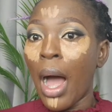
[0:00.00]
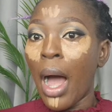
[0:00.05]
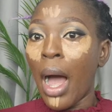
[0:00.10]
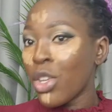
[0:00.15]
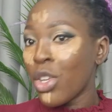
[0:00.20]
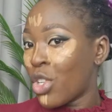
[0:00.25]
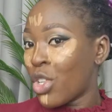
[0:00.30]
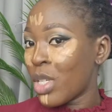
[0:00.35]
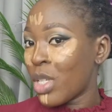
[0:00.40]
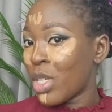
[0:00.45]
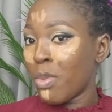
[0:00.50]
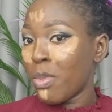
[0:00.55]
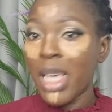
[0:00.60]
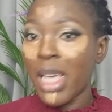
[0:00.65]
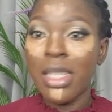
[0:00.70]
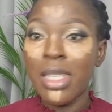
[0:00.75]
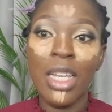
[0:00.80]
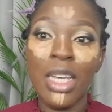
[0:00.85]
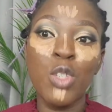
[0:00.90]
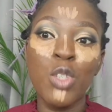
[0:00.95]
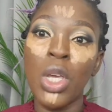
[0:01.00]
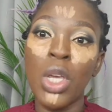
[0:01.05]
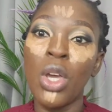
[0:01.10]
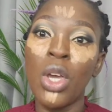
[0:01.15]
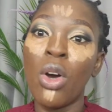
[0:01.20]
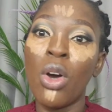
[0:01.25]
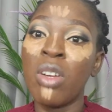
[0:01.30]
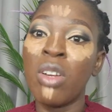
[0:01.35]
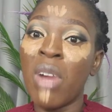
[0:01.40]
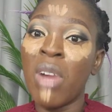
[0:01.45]
Just message me
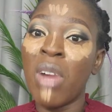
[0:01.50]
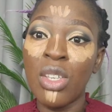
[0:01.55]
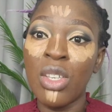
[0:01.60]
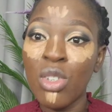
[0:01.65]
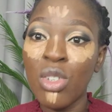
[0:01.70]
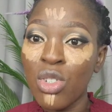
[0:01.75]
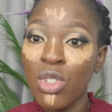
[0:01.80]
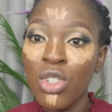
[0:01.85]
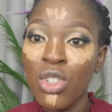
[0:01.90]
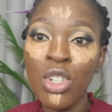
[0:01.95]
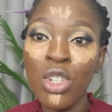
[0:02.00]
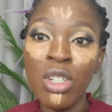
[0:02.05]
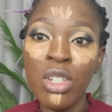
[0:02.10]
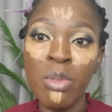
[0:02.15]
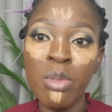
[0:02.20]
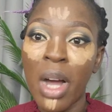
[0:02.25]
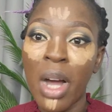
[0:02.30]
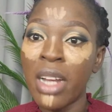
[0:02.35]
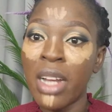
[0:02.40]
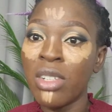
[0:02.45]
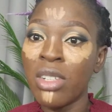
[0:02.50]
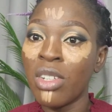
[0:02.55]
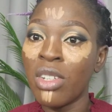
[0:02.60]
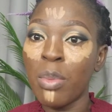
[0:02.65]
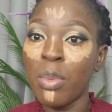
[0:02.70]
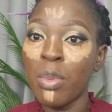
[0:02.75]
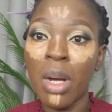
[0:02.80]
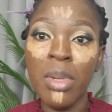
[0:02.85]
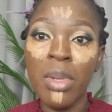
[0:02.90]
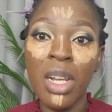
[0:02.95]
on my YouTube and you
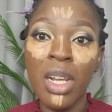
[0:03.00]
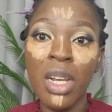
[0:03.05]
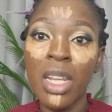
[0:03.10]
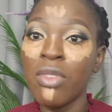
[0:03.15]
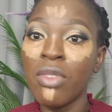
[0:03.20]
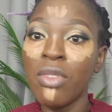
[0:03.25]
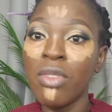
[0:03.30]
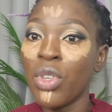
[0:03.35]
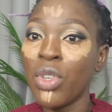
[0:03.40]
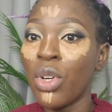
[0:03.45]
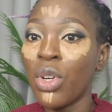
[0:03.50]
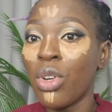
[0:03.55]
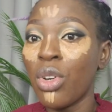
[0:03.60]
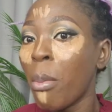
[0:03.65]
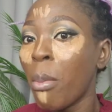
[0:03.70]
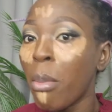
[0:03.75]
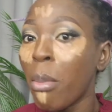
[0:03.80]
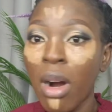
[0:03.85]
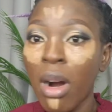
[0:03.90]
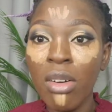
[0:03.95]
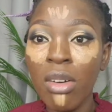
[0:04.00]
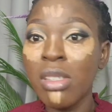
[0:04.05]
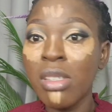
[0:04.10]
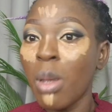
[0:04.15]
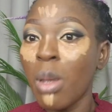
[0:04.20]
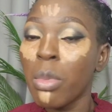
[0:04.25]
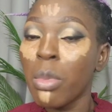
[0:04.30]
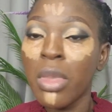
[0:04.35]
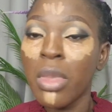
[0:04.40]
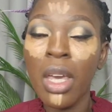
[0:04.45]
can probably leave your number or
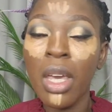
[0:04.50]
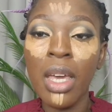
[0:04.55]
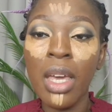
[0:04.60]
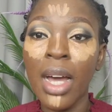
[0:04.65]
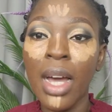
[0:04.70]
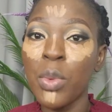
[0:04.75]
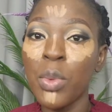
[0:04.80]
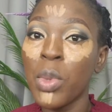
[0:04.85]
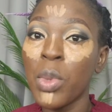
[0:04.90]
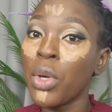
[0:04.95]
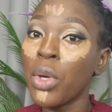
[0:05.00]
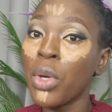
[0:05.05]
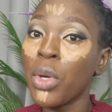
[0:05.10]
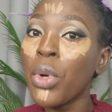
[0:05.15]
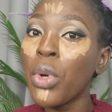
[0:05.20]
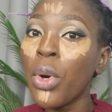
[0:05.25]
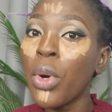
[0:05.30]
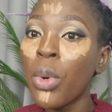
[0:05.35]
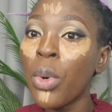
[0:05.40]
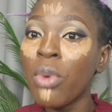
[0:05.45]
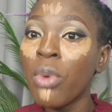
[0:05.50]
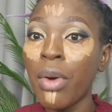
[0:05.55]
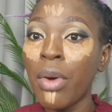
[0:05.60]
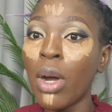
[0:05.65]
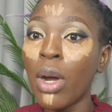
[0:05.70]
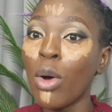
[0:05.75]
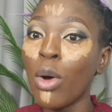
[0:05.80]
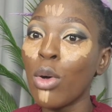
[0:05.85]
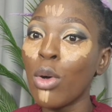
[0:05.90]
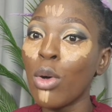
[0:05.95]
something and we can go over
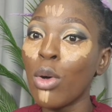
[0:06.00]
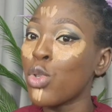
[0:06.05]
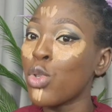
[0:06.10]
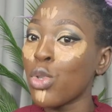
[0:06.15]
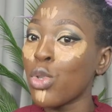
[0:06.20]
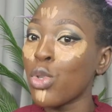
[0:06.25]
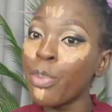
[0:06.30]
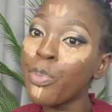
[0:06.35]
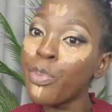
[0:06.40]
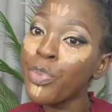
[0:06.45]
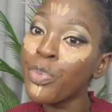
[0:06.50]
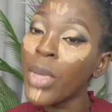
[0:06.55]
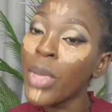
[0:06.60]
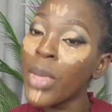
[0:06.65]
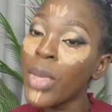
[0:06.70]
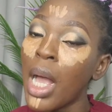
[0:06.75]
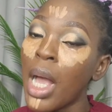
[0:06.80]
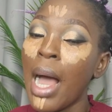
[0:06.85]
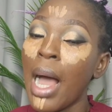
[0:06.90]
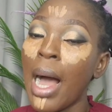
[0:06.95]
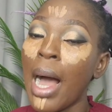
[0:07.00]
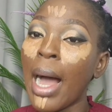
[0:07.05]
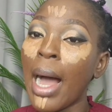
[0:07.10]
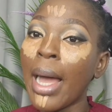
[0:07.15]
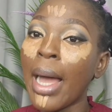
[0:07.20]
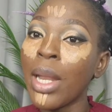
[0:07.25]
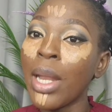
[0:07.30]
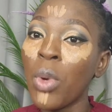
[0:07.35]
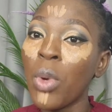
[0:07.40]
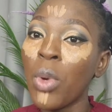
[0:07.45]
it on Zoom.
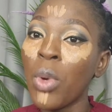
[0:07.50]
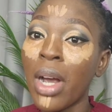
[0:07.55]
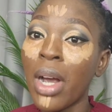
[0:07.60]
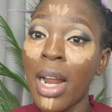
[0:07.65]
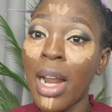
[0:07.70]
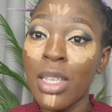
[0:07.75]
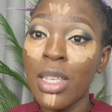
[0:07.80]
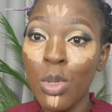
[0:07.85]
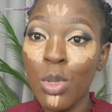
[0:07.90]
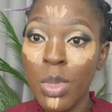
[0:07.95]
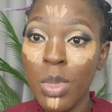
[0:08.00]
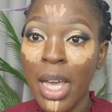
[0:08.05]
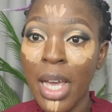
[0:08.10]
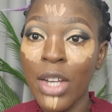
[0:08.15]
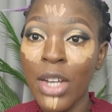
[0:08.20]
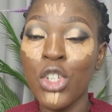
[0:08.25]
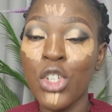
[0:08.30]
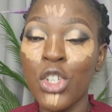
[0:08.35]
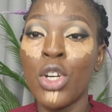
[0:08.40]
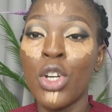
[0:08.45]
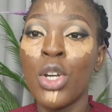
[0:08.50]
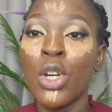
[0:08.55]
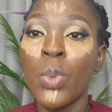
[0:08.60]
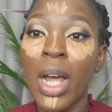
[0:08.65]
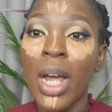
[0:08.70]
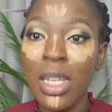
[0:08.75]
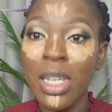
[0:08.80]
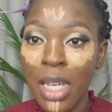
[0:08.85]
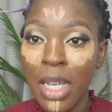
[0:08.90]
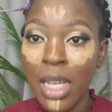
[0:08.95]
And we organize a Zoom session,
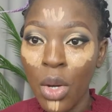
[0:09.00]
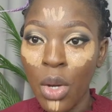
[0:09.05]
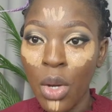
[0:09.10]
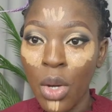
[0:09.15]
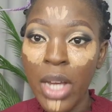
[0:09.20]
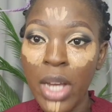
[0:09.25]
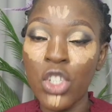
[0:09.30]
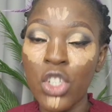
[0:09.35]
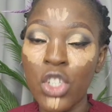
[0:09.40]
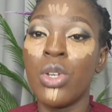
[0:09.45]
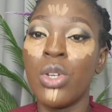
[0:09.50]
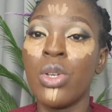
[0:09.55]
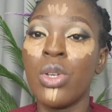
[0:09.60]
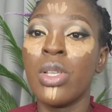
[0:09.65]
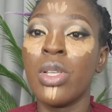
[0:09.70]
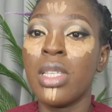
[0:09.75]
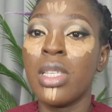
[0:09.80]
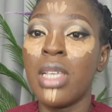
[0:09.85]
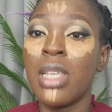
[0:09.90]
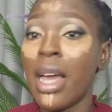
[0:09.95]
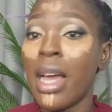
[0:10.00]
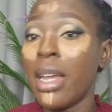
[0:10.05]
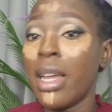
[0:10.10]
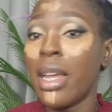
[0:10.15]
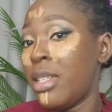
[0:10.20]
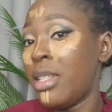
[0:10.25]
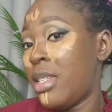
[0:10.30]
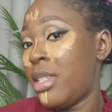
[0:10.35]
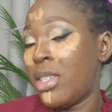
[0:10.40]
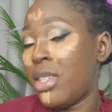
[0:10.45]
we answer the questions,
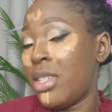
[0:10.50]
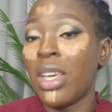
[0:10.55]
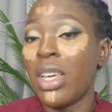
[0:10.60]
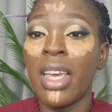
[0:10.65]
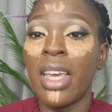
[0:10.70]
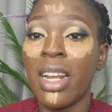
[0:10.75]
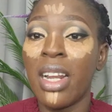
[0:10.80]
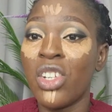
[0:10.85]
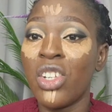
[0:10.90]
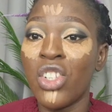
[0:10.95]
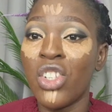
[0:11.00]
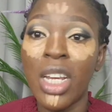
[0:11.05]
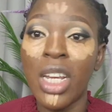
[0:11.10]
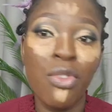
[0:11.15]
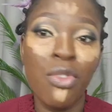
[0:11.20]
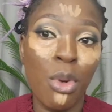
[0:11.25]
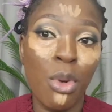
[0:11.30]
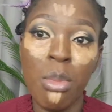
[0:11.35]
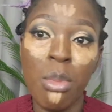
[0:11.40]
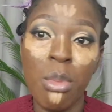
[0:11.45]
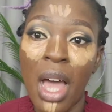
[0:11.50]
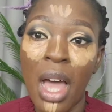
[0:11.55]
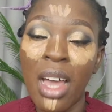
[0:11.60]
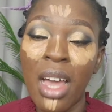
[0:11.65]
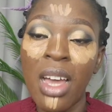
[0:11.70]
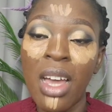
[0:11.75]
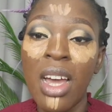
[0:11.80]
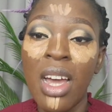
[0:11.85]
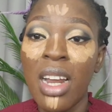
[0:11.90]
and you can get a shade from there.